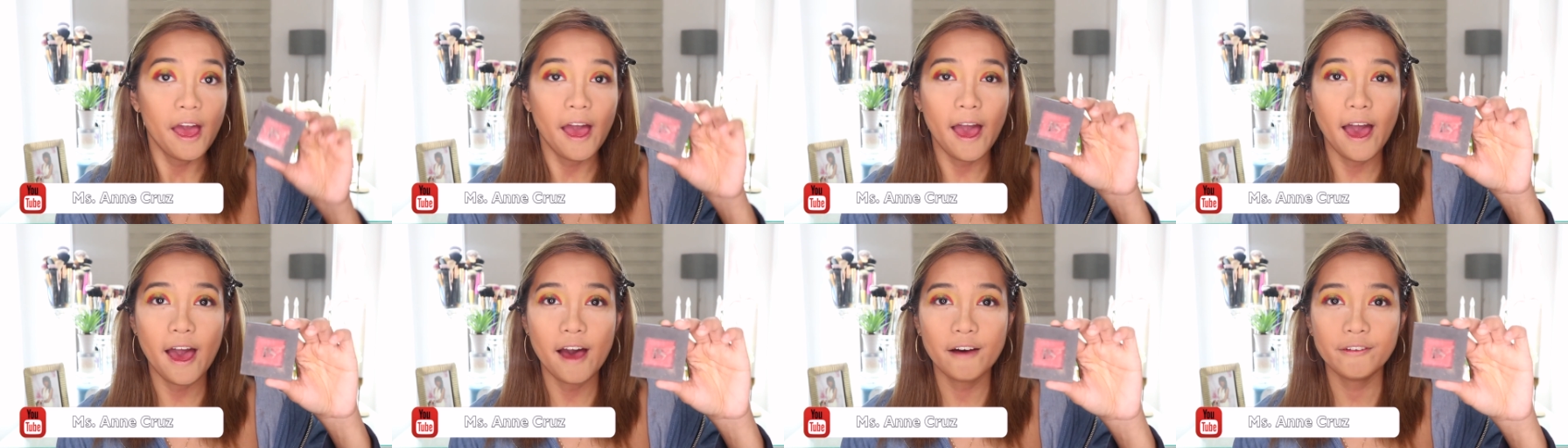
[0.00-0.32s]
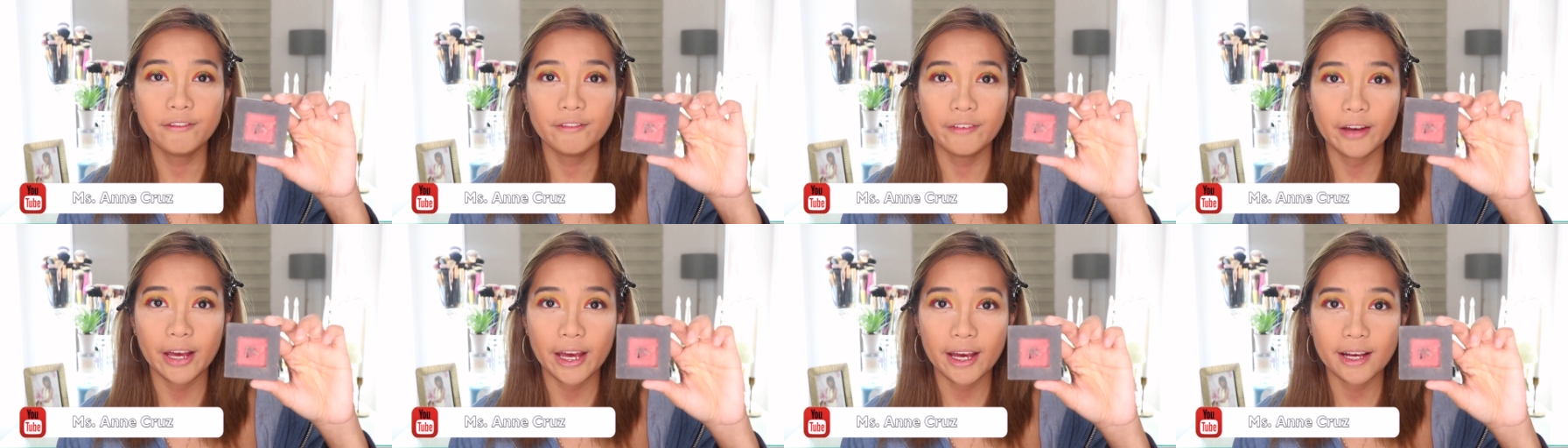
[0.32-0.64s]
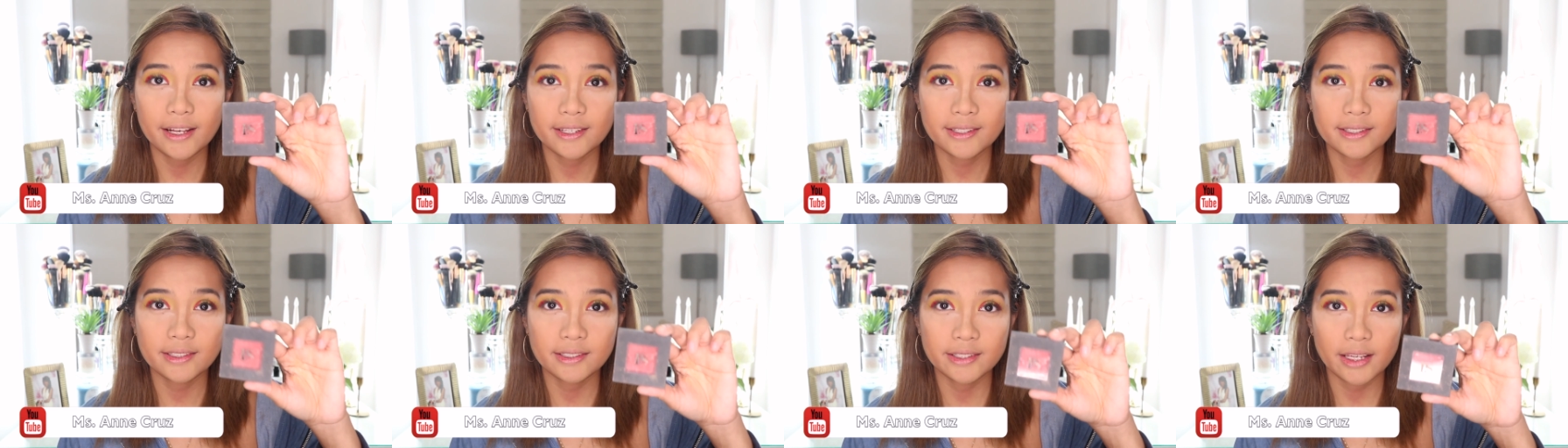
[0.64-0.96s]

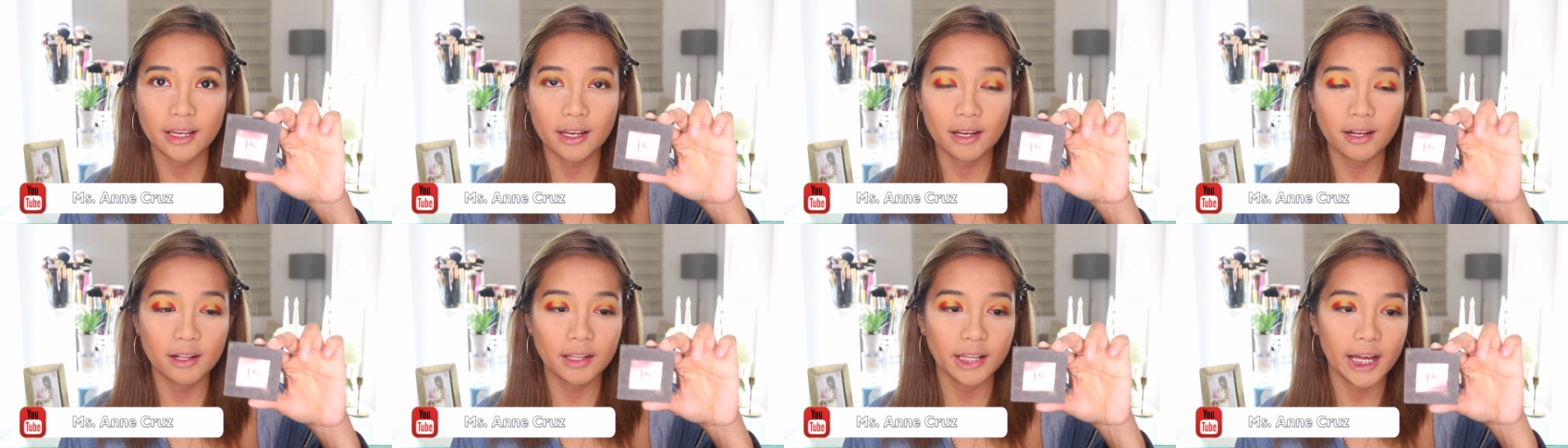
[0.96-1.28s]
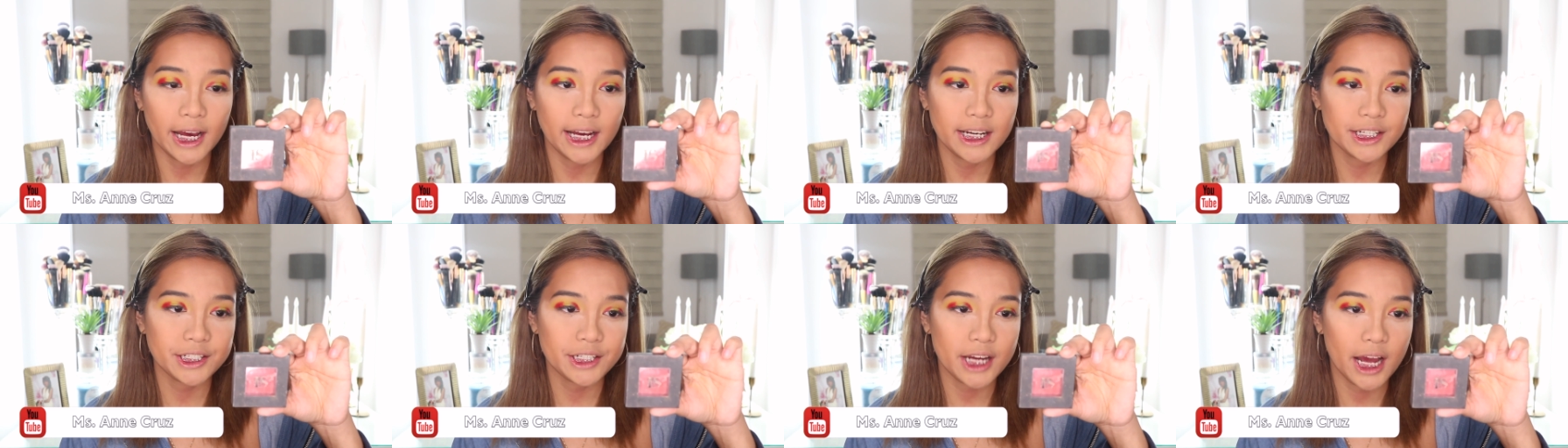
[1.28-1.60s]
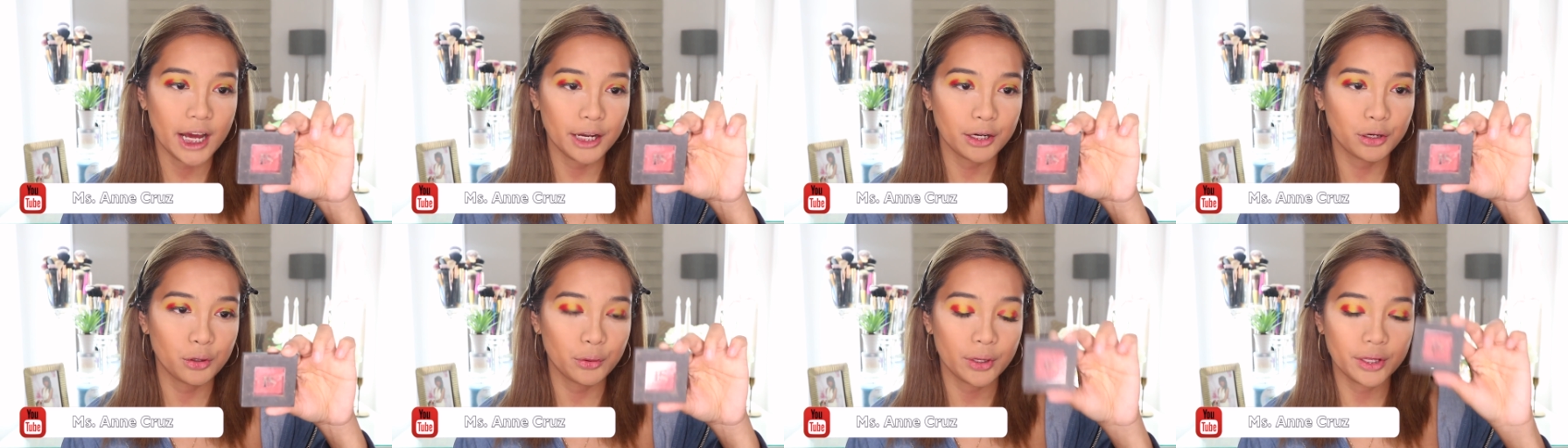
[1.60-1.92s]
FS single
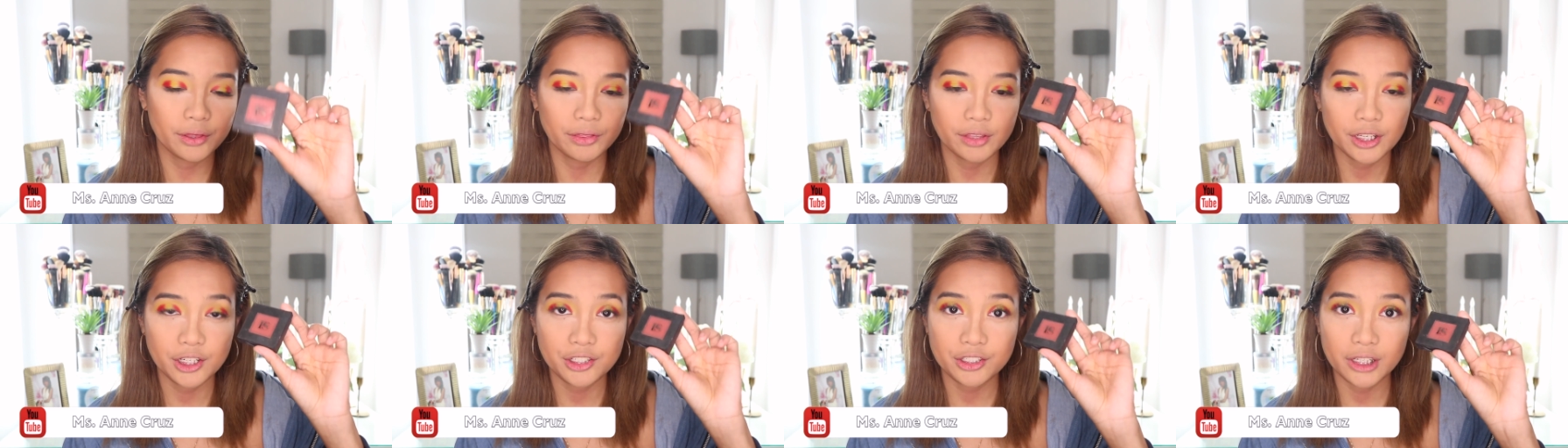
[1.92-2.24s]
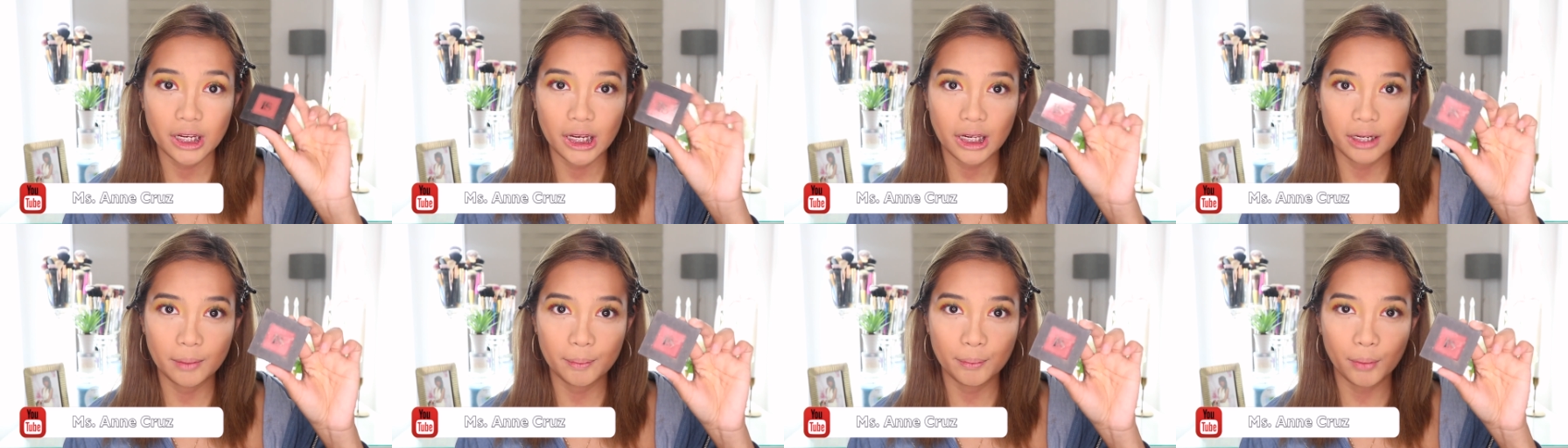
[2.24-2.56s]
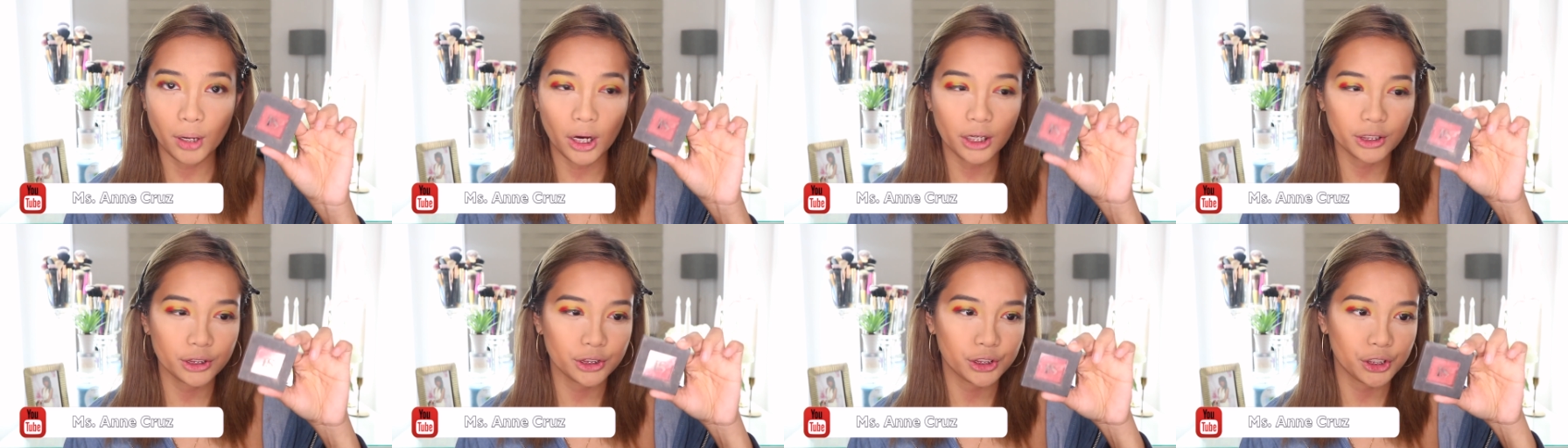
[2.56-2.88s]
eyeshadow in the shade
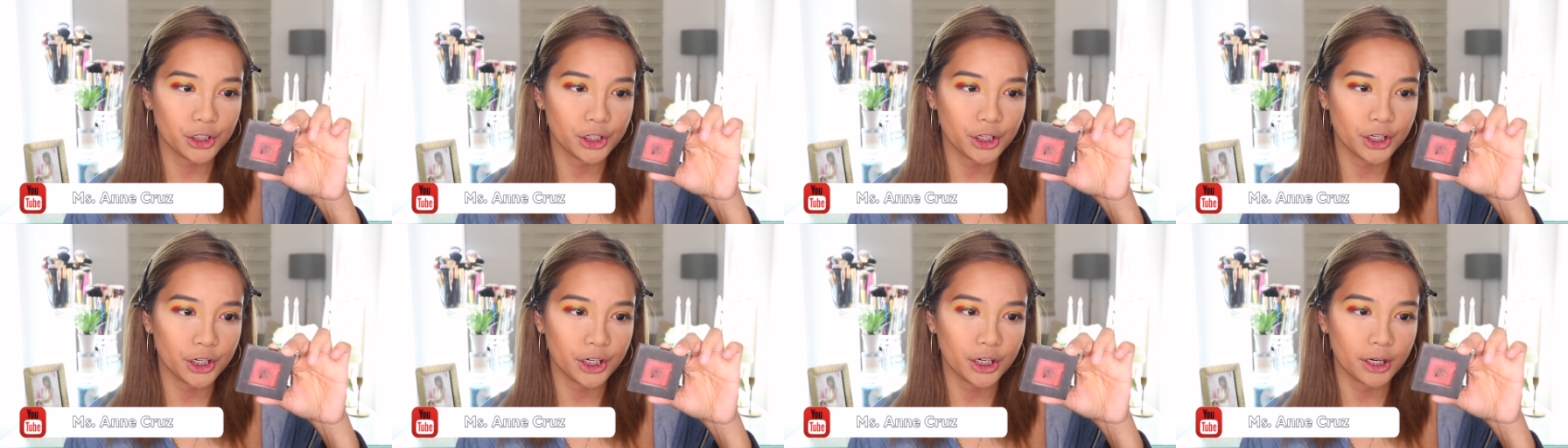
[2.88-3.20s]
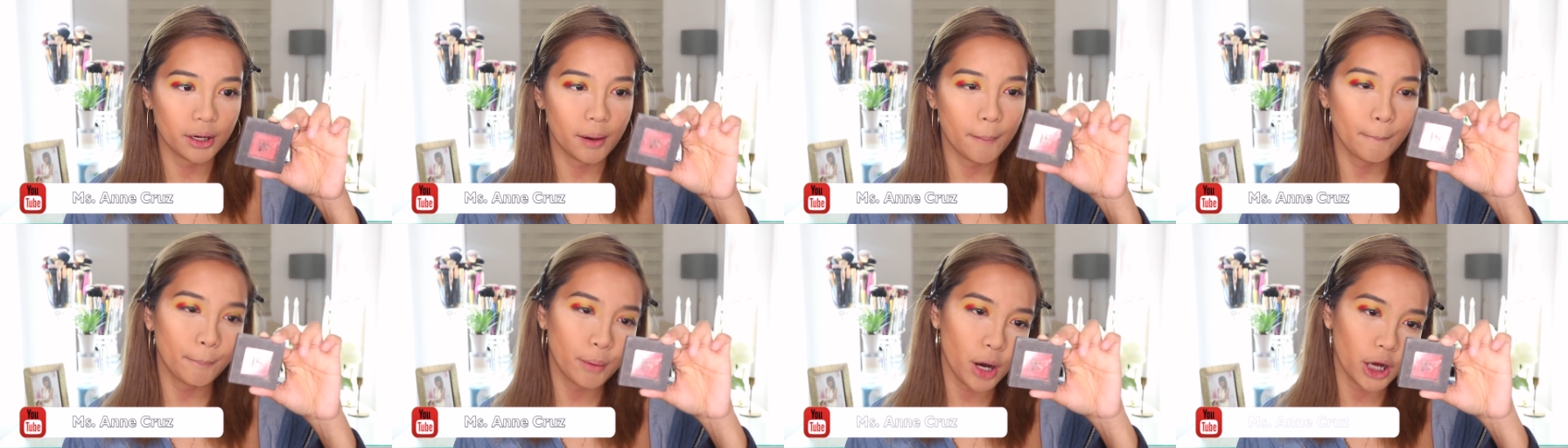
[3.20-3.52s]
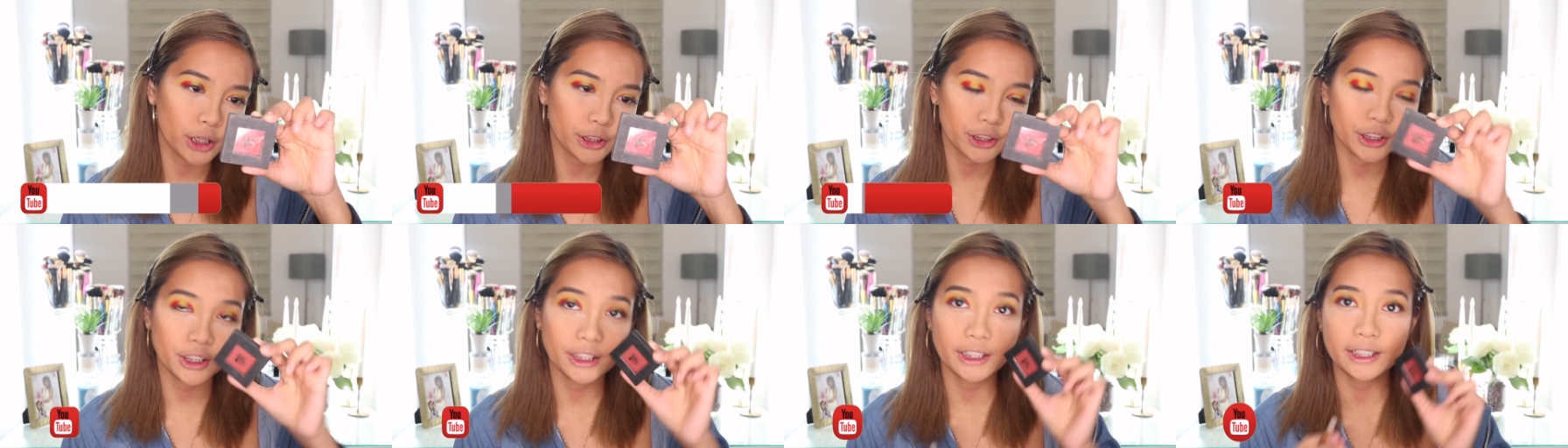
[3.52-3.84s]
Potter,
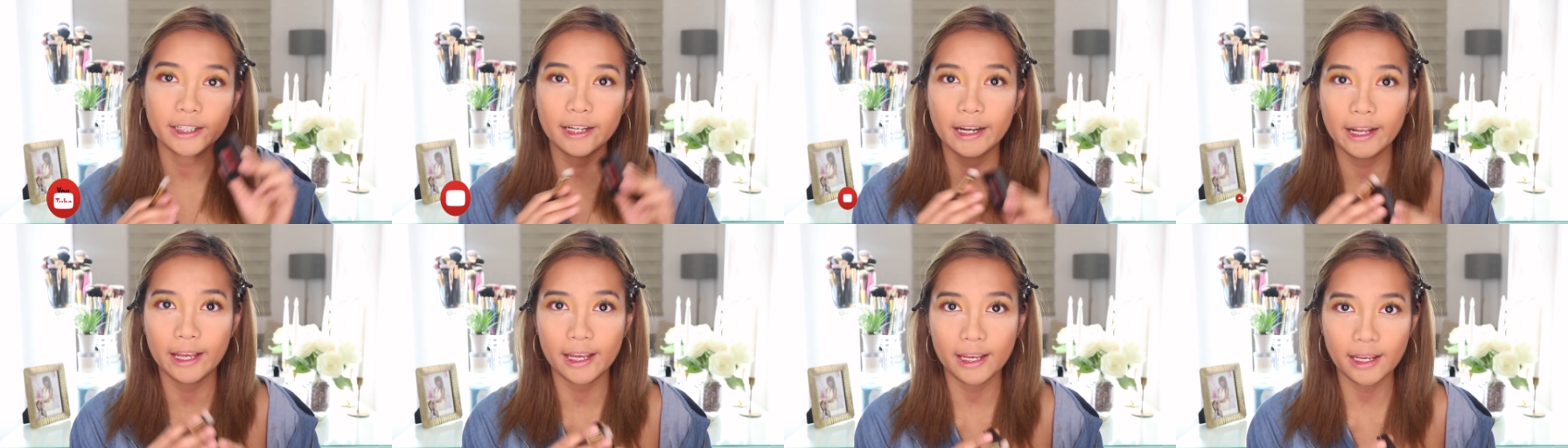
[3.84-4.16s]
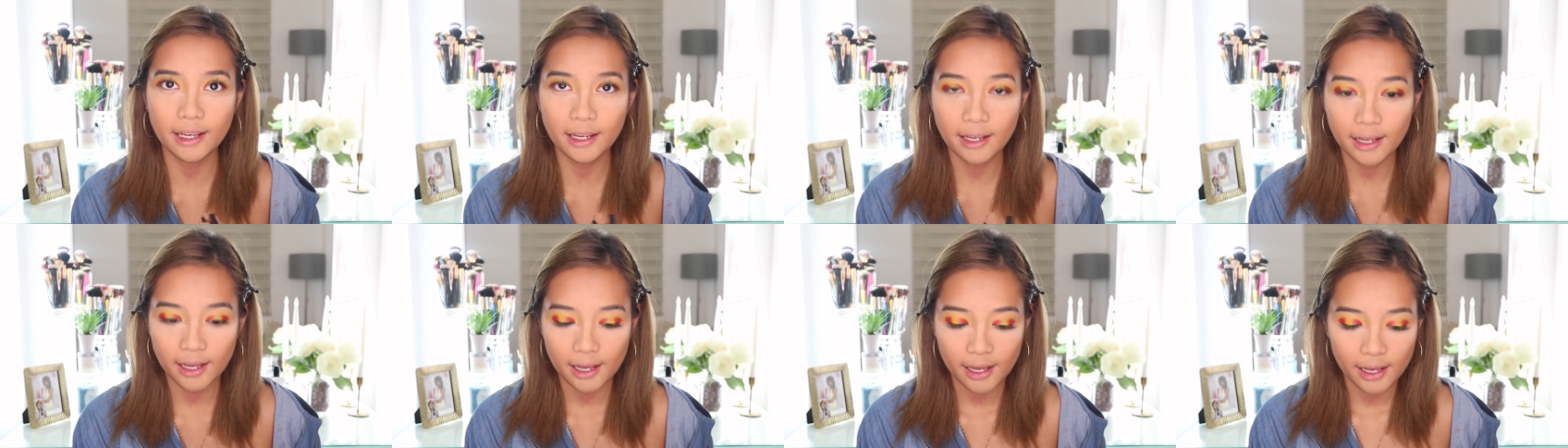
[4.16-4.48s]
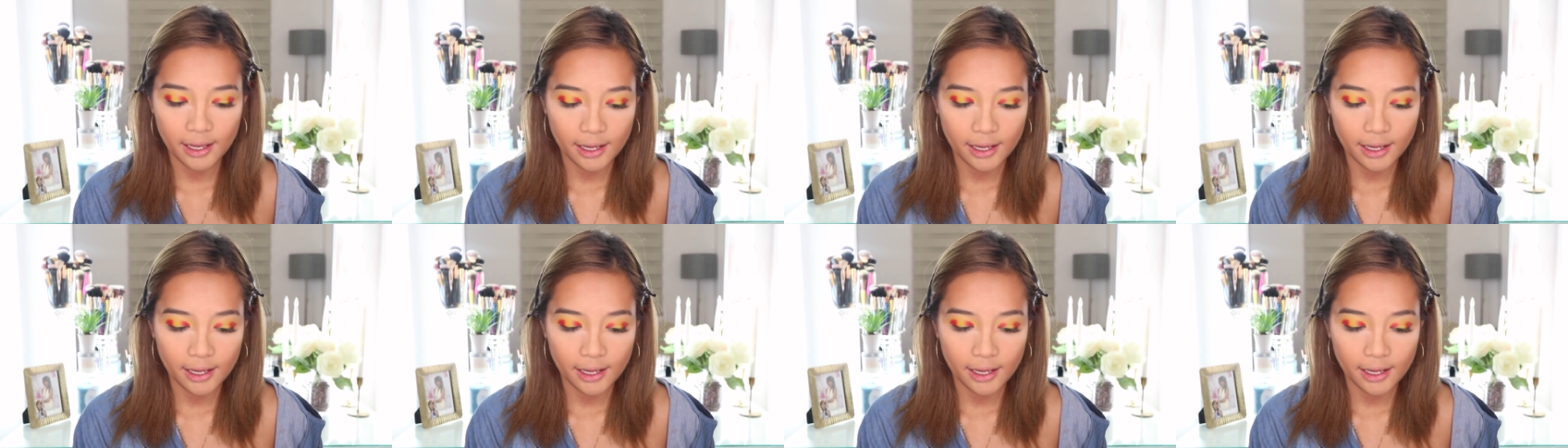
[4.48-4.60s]
Potter Clay.